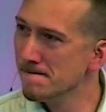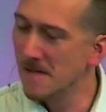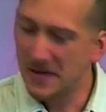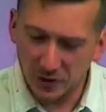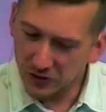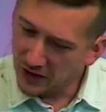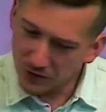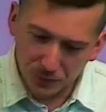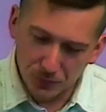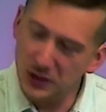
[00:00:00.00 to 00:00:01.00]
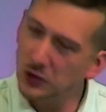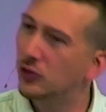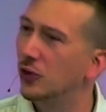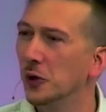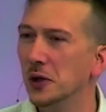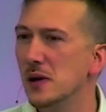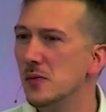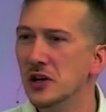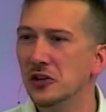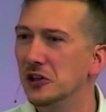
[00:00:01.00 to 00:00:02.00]
There's, there's real joy when
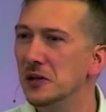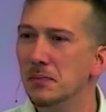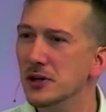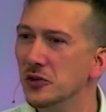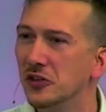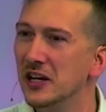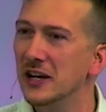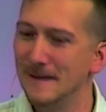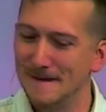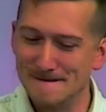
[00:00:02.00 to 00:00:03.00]
we see beauty.